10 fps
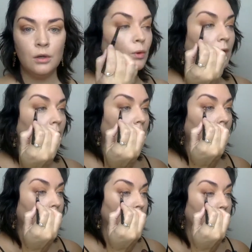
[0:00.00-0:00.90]
Work it
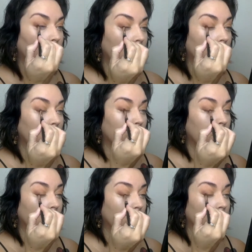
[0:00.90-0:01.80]
like you would
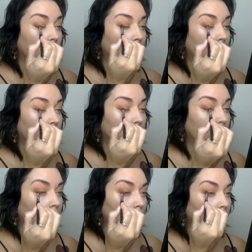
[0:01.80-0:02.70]
like your liner right
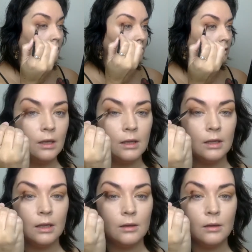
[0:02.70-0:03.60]
here, and
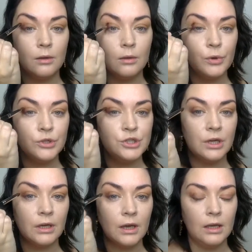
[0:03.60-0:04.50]
then push
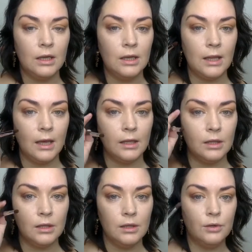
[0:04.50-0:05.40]
it kind of in that
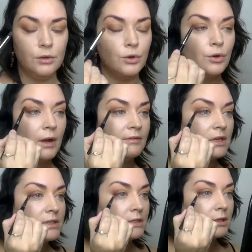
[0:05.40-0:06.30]
little
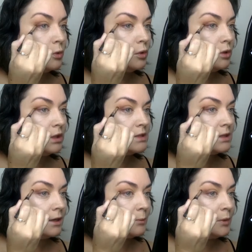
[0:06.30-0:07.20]
crevice. Pull this
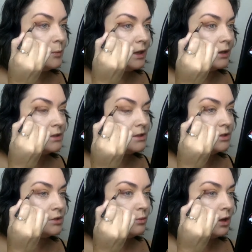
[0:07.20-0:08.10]
up a bit because I
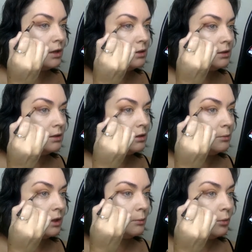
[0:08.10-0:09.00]
do want a little
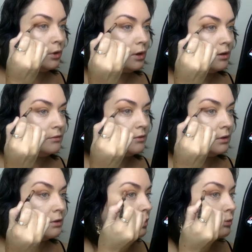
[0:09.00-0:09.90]
bit more of
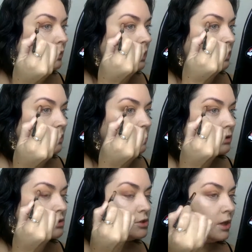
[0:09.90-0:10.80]
a wing
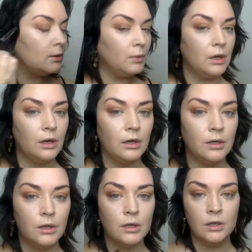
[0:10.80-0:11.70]
shape
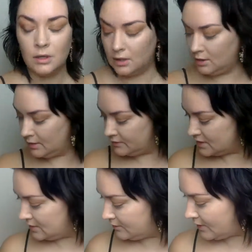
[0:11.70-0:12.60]
here, a
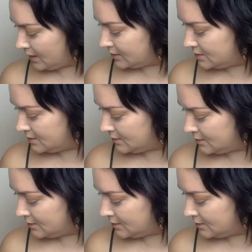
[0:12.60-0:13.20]
lifted effect.